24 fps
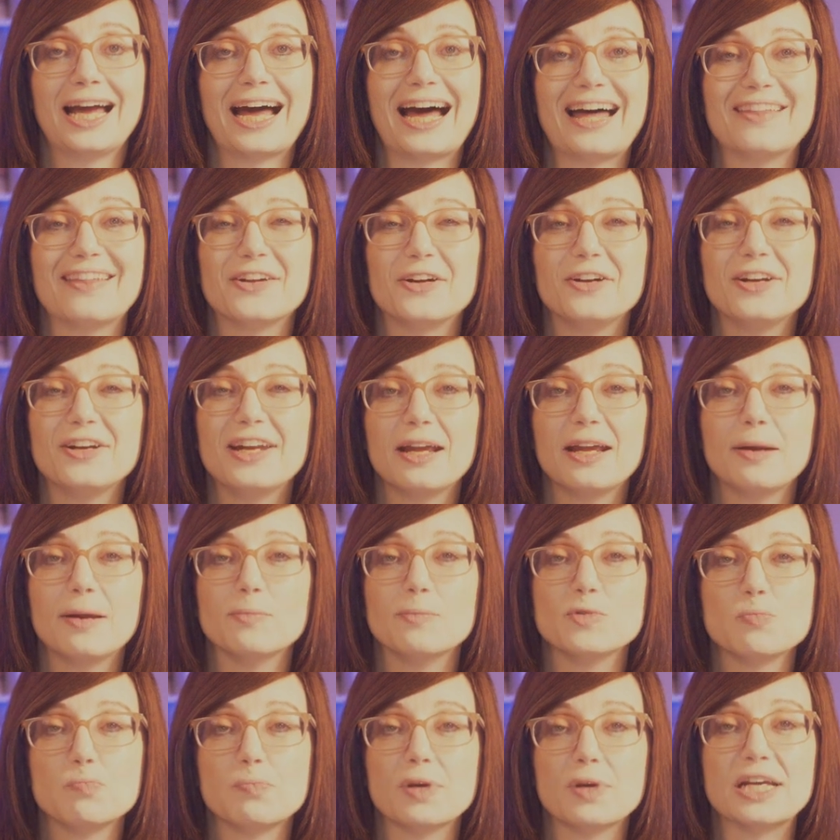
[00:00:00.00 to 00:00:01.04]
and they're
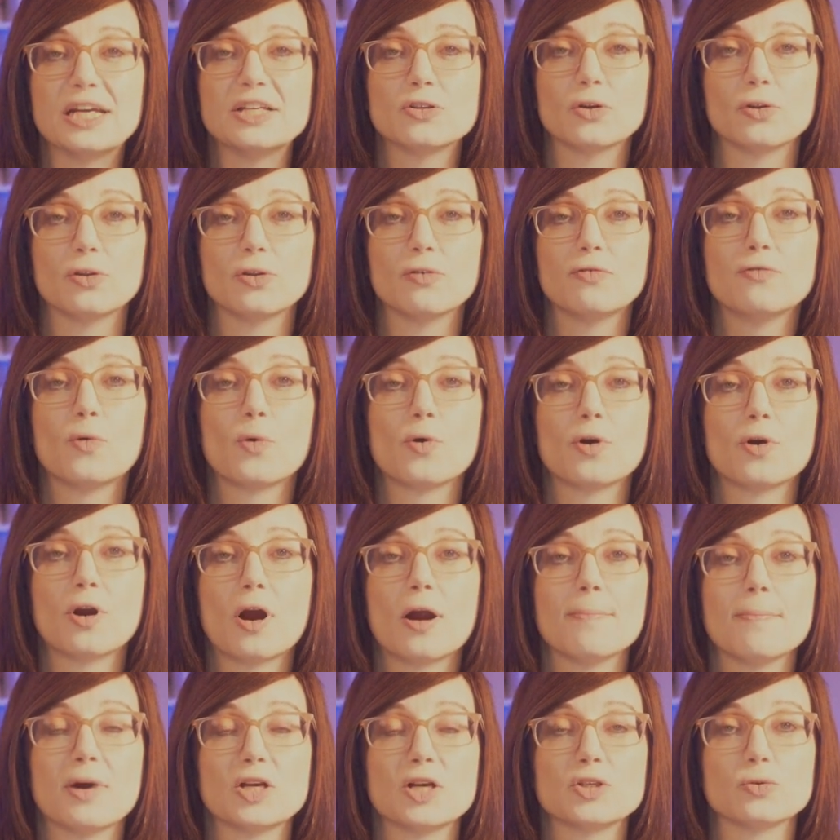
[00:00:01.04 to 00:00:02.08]
named based on the
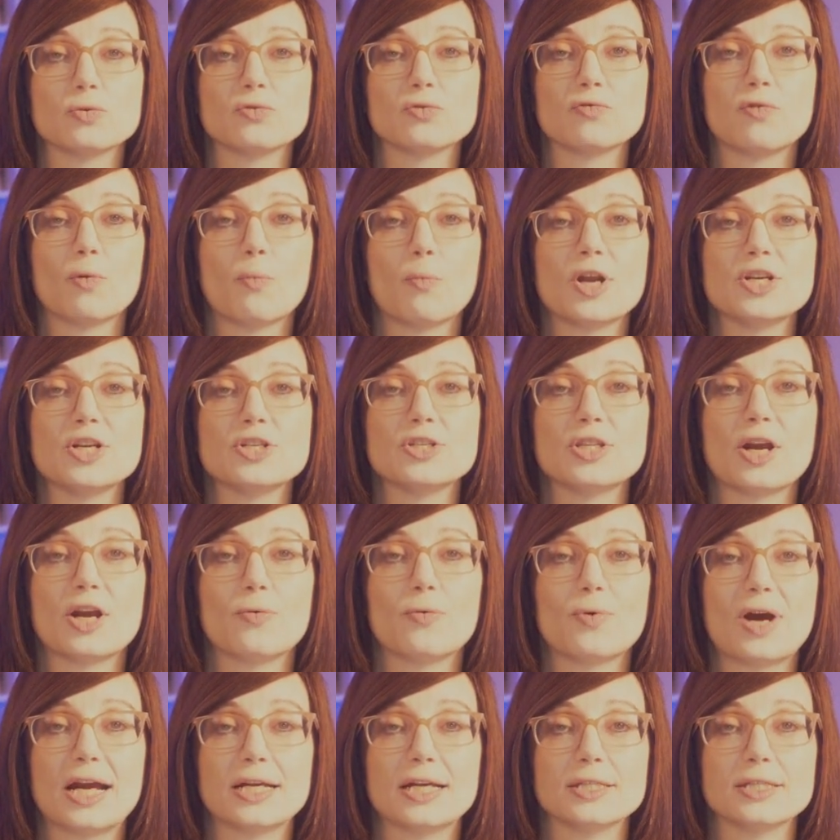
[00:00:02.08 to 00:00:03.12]
forearm muscles from which they
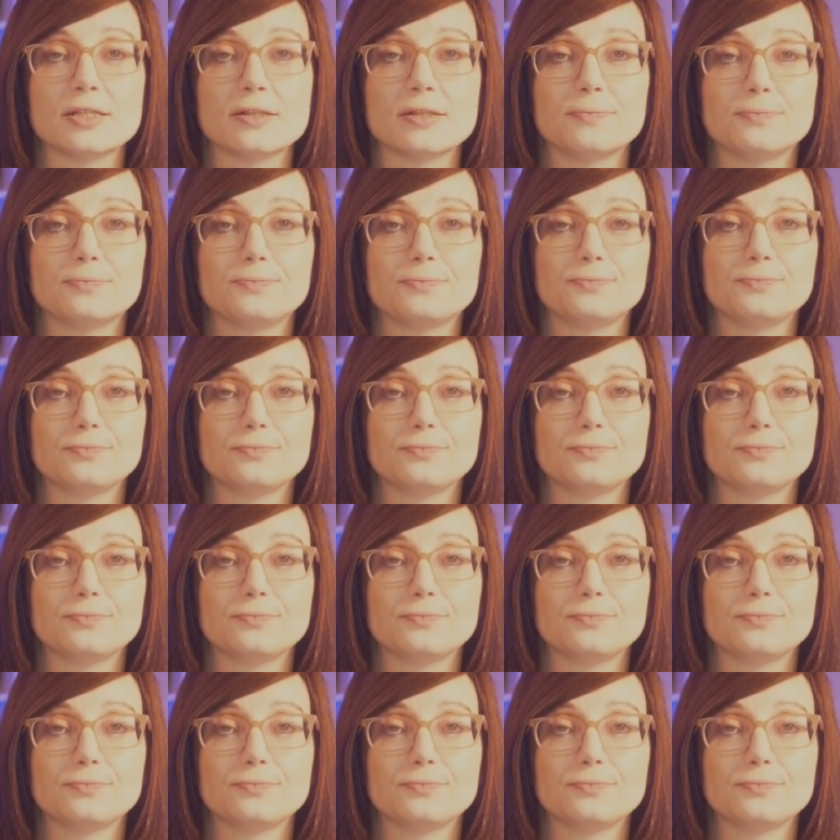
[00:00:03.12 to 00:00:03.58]
arise.